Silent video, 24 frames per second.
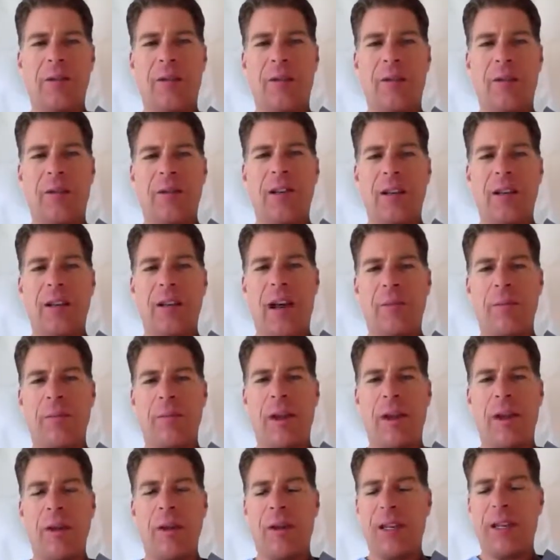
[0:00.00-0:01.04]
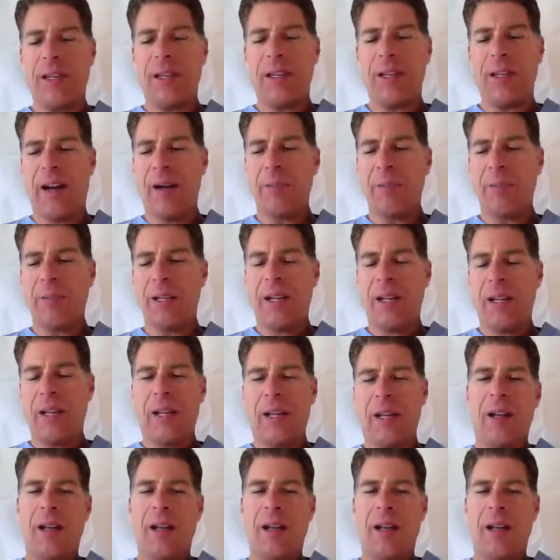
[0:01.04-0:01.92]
We've used it now many, many times.